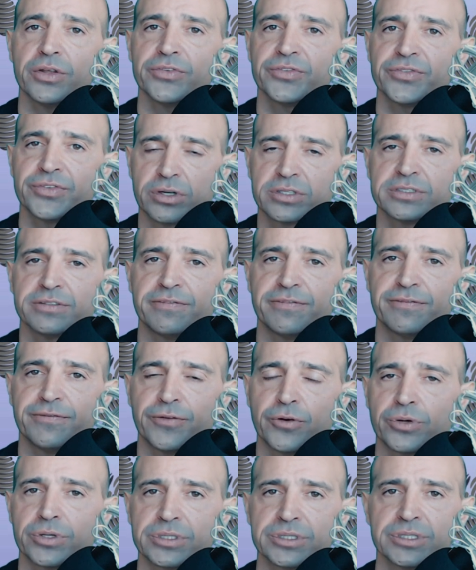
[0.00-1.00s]
Dr.
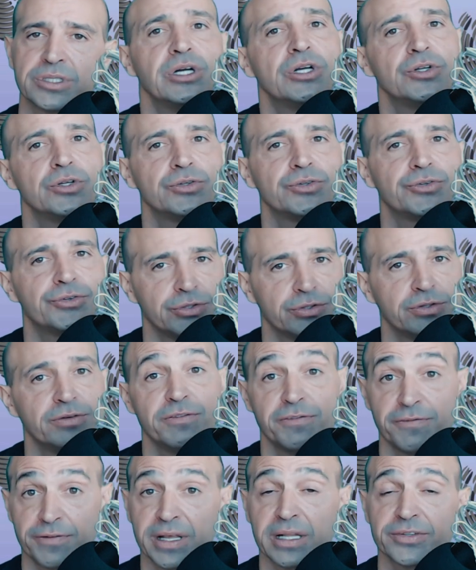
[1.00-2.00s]
Ford to
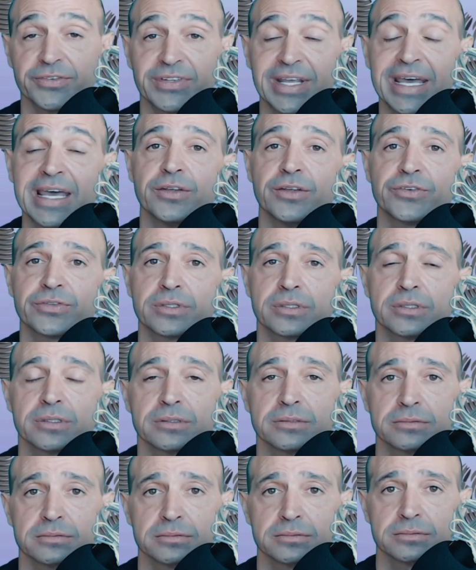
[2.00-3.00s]
fail the test.
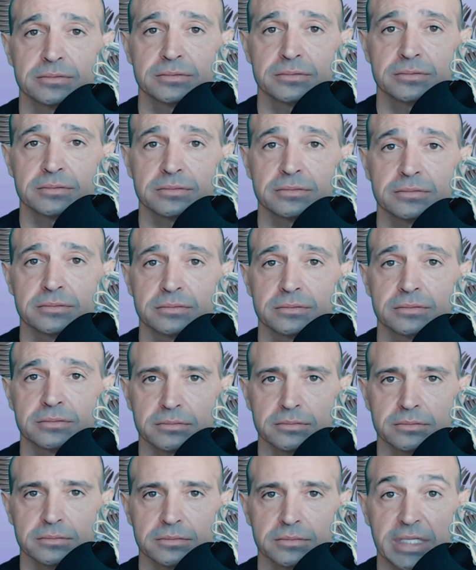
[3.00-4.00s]

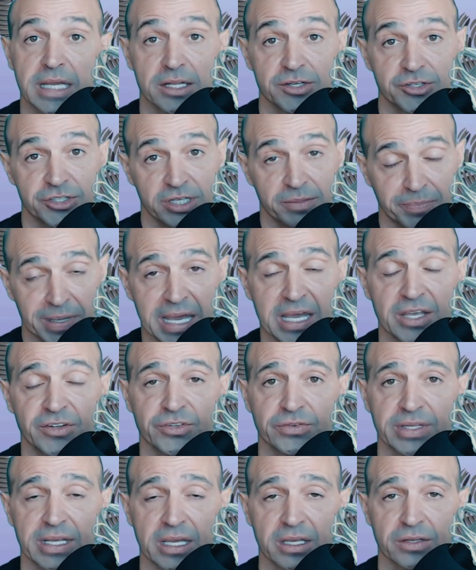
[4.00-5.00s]
And she passed the
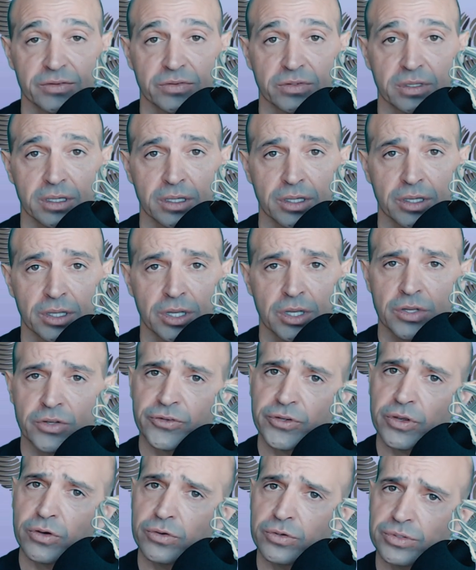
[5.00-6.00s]
test.
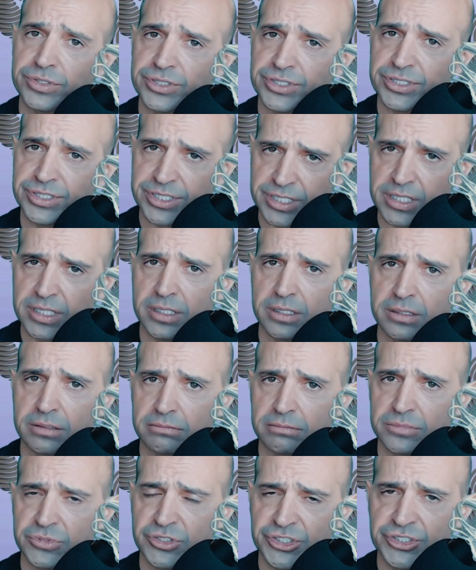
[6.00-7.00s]
So she
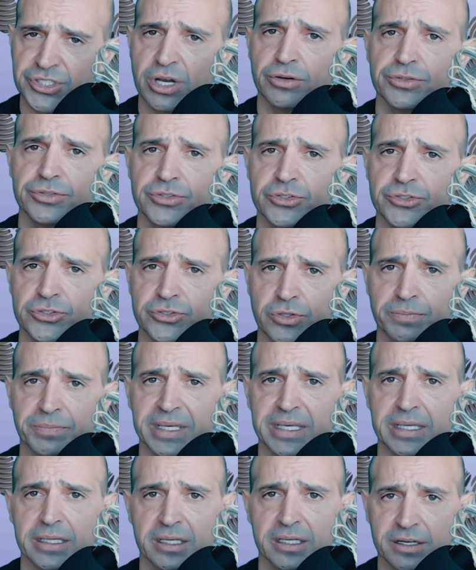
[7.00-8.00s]
showed to
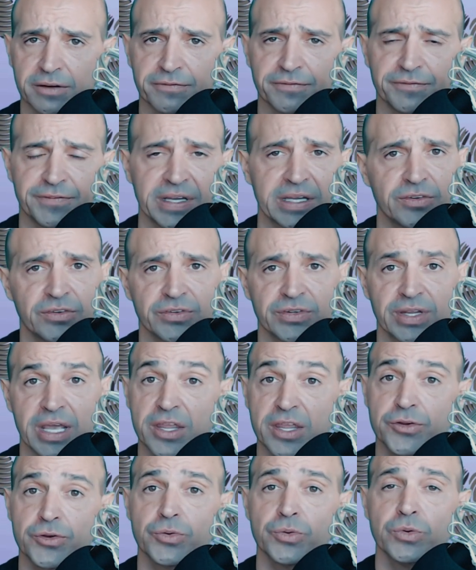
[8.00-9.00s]
be convinced and
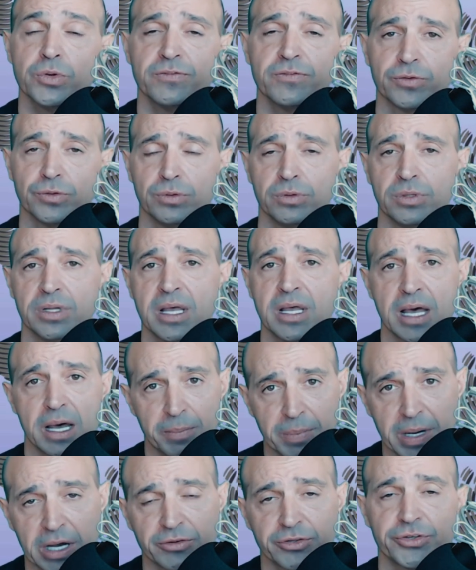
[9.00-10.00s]
truthful
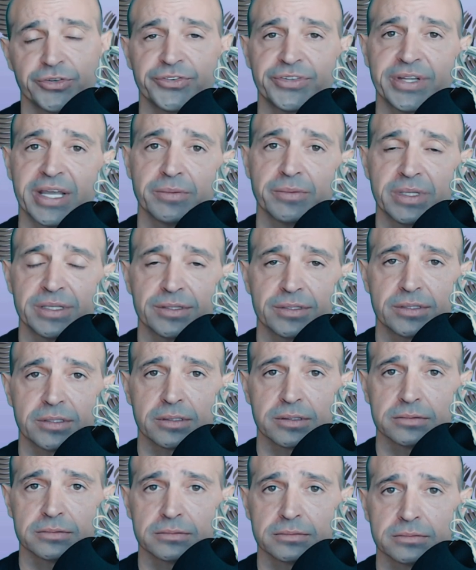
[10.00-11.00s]
about her statement
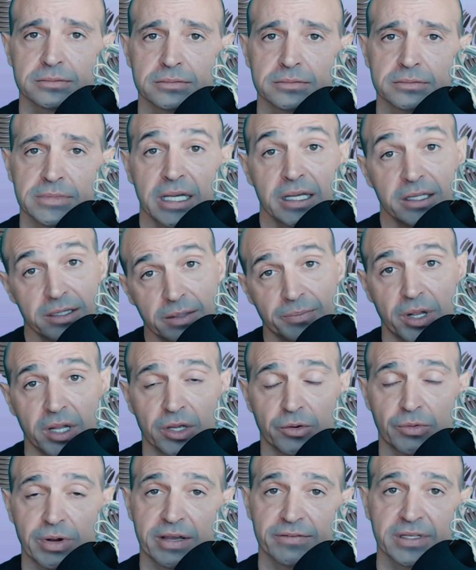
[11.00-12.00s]
in the
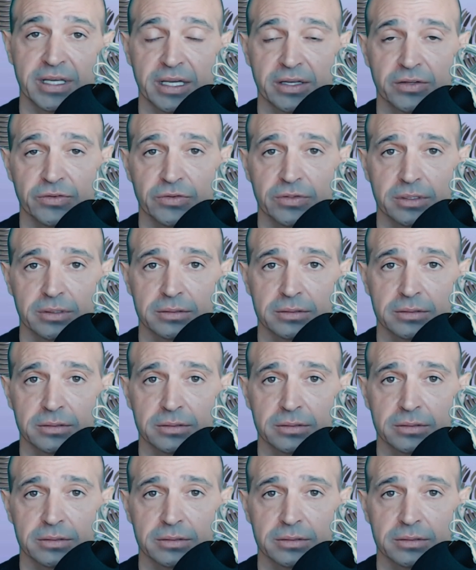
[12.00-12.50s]
polygraph test.